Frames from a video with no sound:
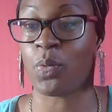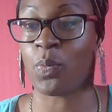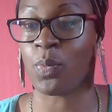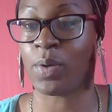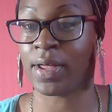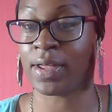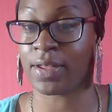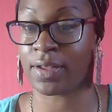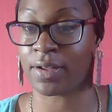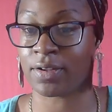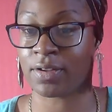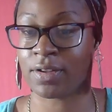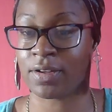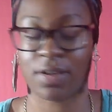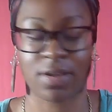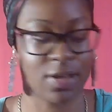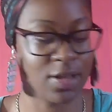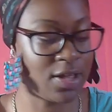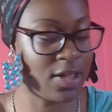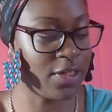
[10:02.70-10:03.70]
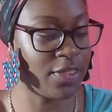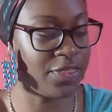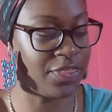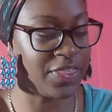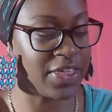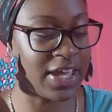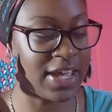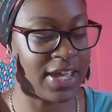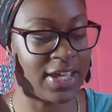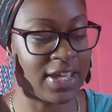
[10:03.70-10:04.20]
well.
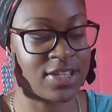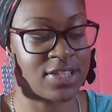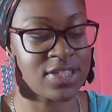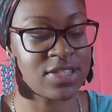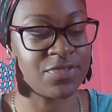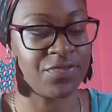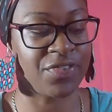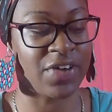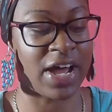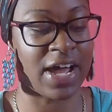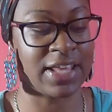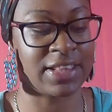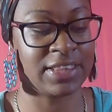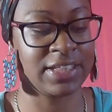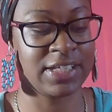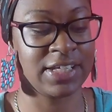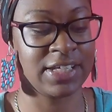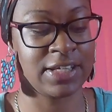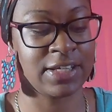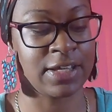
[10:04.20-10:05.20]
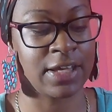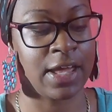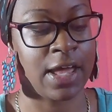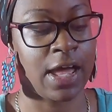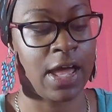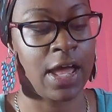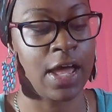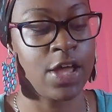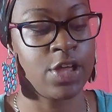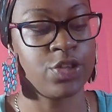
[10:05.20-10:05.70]
Things finally,
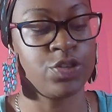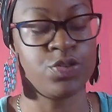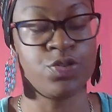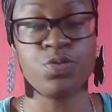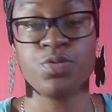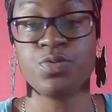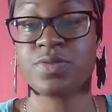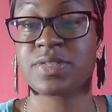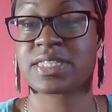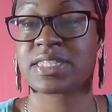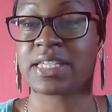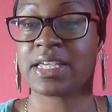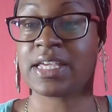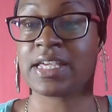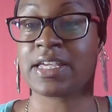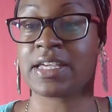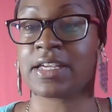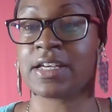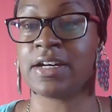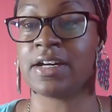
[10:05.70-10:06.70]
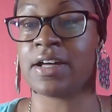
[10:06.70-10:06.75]
you sing,